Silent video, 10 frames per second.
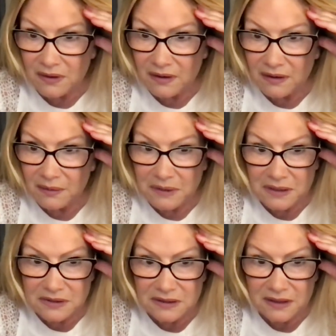Let me
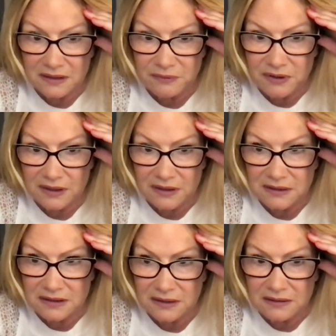see if that's
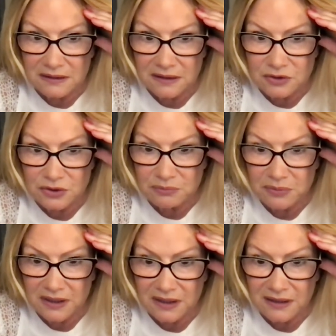it. That should
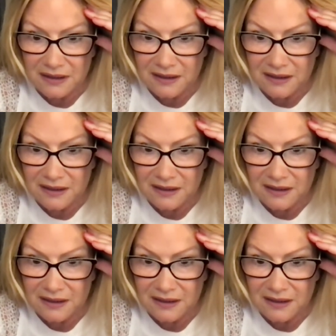be it.